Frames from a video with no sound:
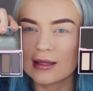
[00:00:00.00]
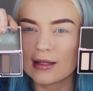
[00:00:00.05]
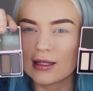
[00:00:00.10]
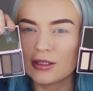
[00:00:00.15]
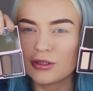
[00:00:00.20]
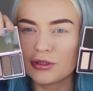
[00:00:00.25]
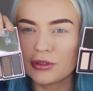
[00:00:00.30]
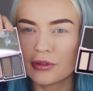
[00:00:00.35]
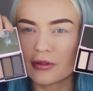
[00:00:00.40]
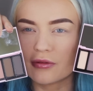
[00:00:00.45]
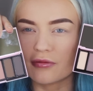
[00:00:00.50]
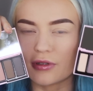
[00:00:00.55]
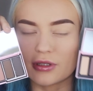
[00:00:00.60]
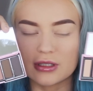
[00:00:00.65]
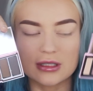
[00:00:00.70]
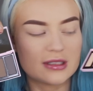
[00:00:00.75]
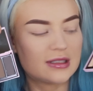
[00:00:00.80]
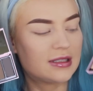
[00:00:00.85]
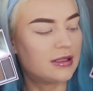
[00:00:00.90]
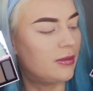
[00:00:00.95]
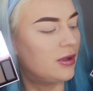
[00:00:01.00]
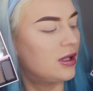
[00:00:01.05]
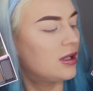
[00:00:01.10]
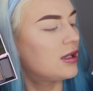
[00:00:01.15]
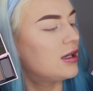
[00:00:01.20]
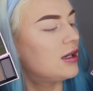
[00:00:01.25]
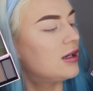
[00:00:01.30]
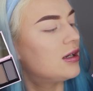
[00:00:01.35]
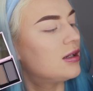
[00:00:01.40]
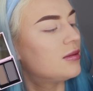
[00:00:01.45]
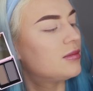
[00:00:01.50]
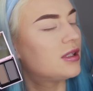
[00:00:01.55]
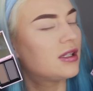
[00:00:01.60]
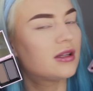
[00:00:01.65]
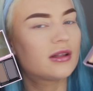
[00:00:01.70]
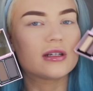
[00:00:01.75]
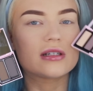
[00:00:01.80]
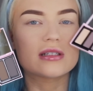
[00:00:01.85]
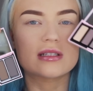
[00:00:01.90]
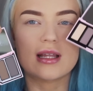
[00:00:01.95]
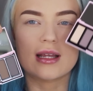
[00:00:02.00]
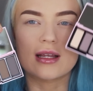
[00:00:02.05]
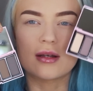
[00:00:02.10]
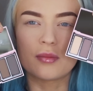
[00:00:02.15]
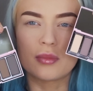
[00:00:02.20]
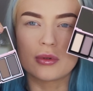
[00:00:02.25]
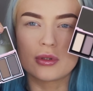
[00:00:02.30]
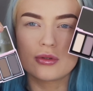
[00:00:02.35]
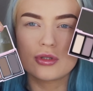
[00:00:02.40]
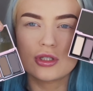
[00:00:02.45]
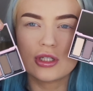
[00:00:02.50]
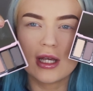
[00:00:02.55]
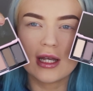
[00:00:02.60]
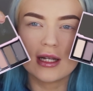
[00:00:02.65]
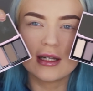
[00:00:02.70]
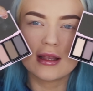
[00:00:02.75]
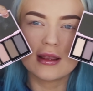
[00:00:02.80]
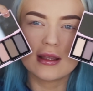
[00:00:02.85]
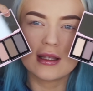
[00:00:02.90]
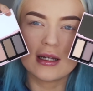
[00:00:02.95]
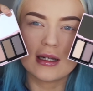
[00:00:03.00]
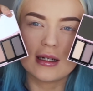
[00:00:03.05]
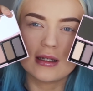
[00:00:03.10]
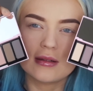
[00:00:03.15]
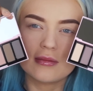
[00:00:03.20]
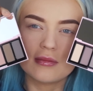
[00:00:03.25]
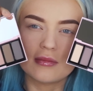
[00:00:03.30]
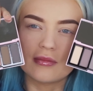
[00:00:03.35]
They do look very similar. I mean, there's like a blue shade in there.